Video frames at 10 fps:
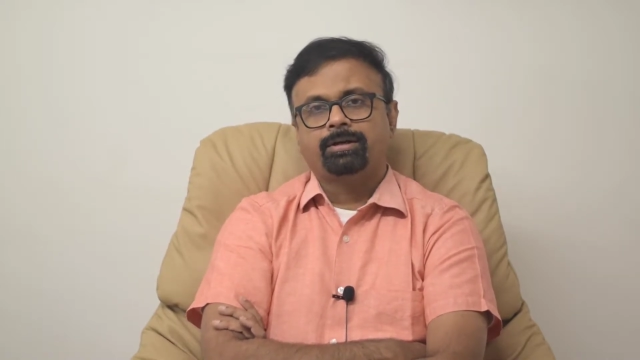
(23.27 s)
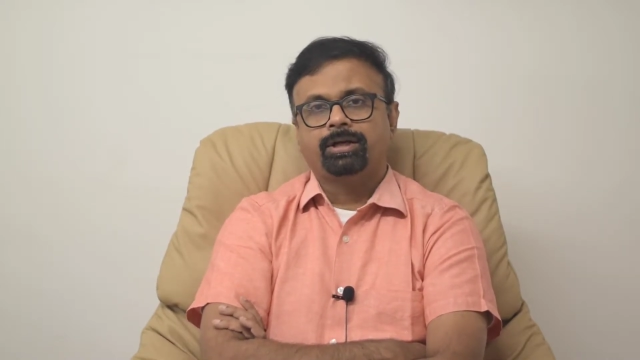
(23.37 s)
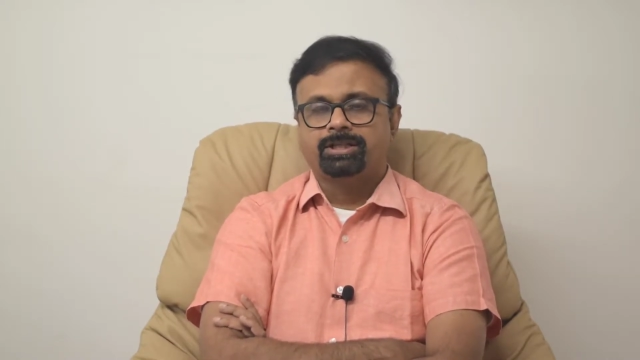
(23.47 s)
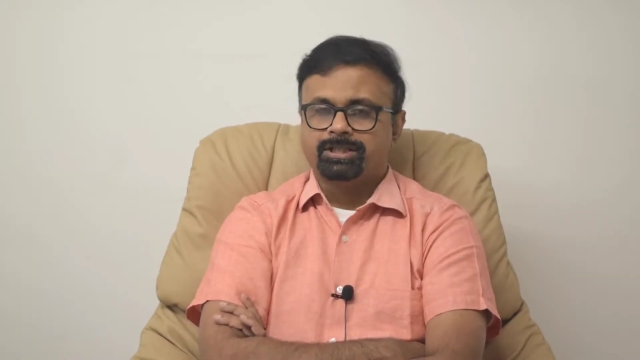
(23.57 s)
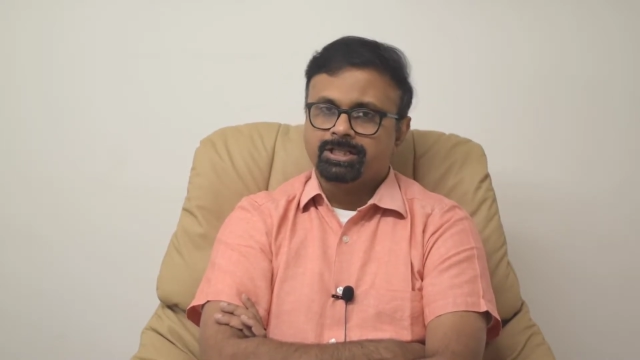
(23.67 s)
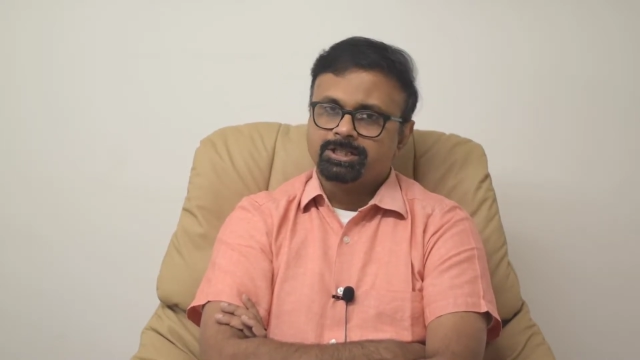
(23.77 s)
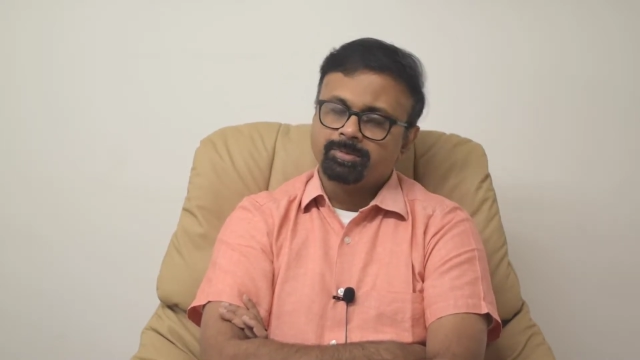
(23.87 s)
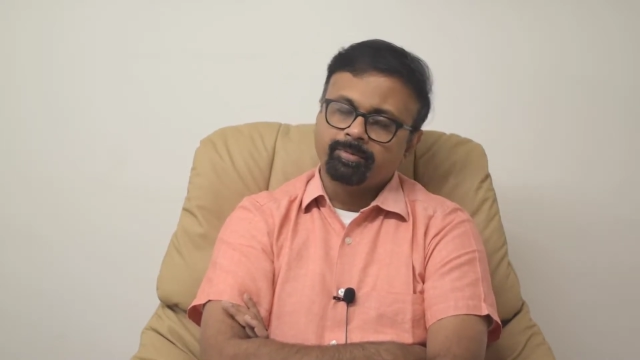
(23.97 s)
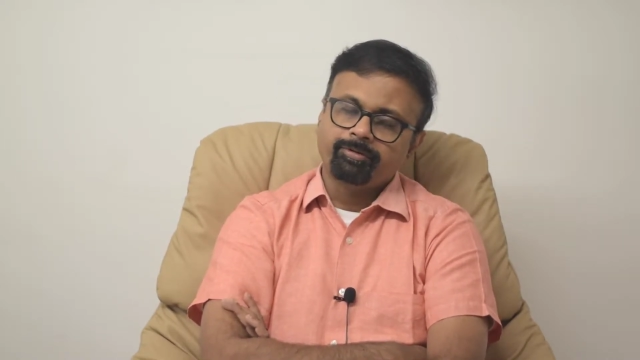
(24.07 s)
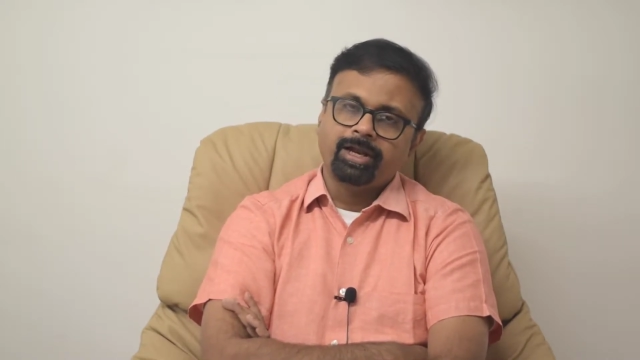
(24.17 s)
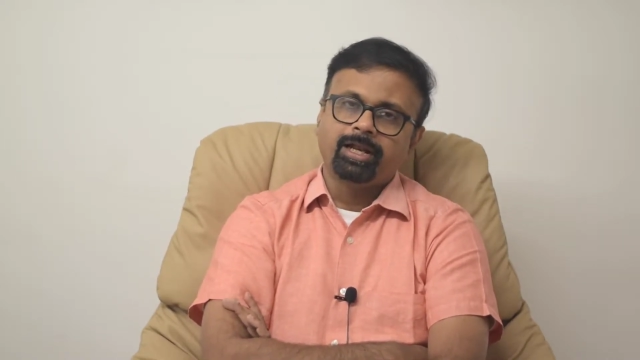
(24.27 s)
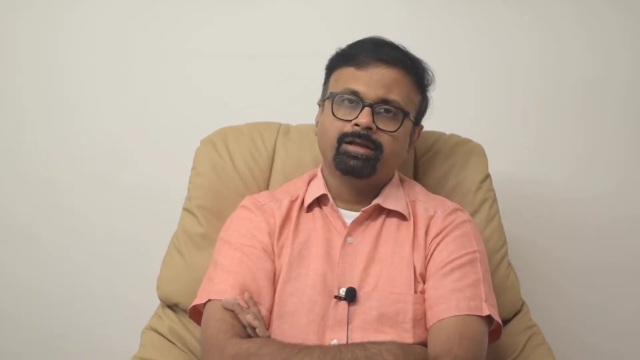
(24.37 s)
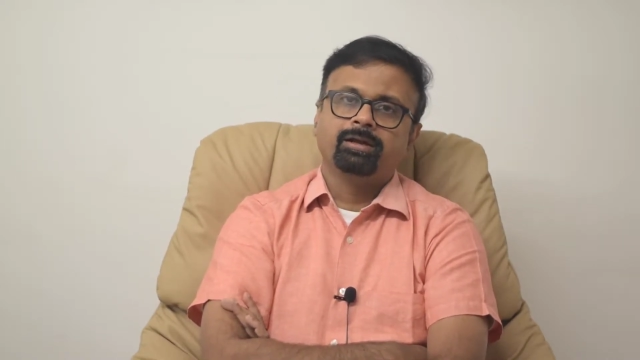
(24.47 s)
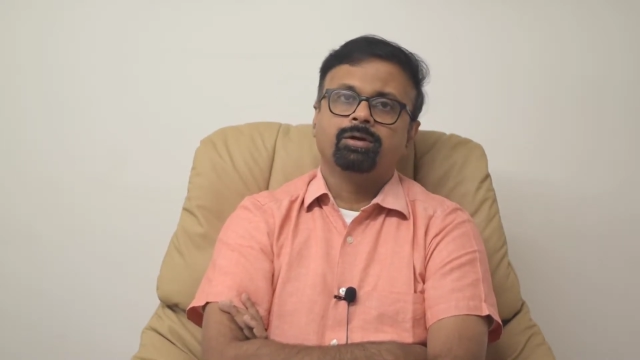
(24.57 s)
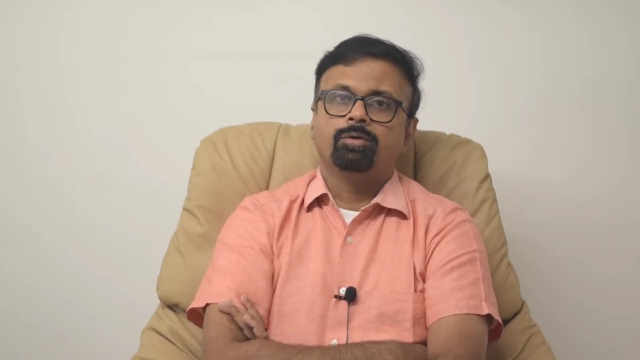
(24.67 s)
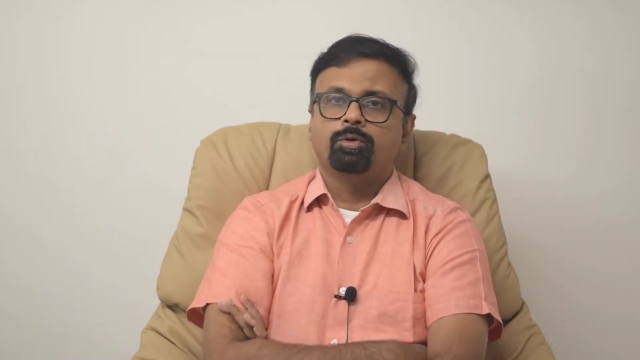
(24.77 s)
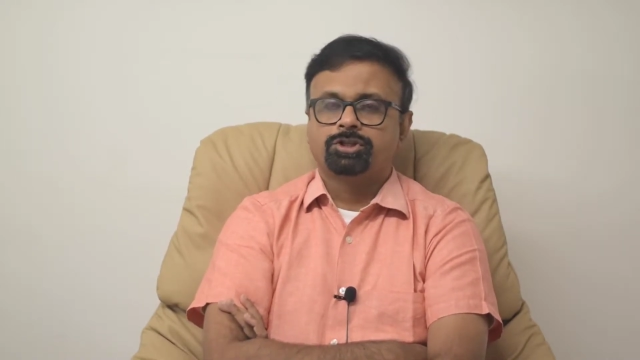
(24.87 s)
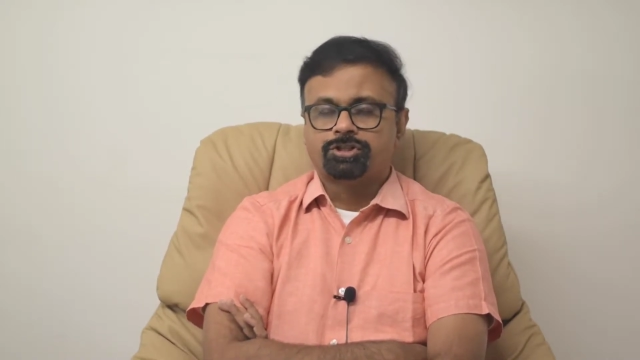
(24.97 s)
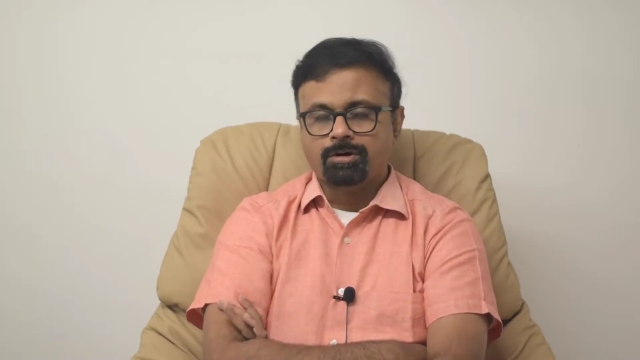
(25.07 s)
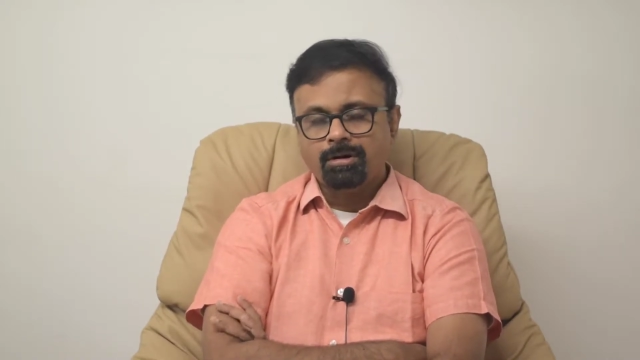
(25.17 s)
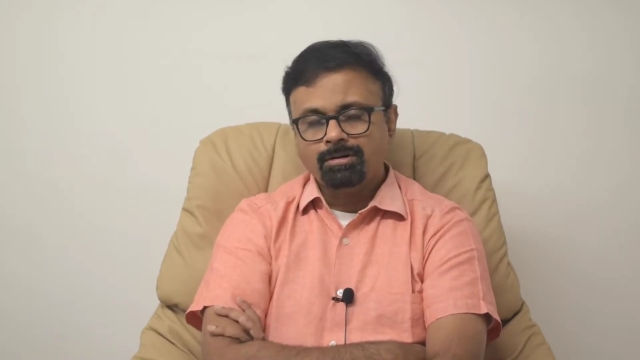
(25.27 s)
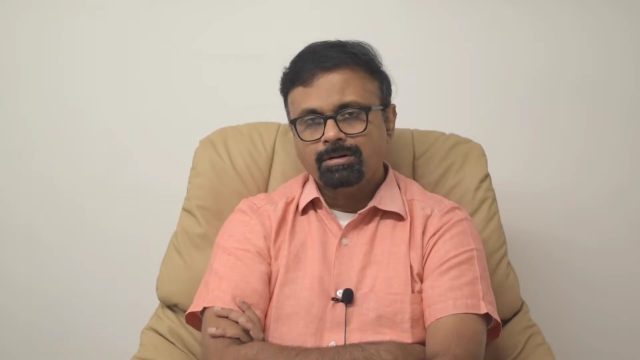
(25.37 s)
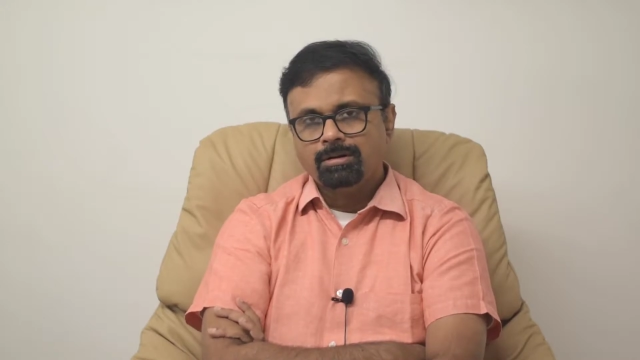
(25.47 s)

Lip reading: His risk profiling was strong.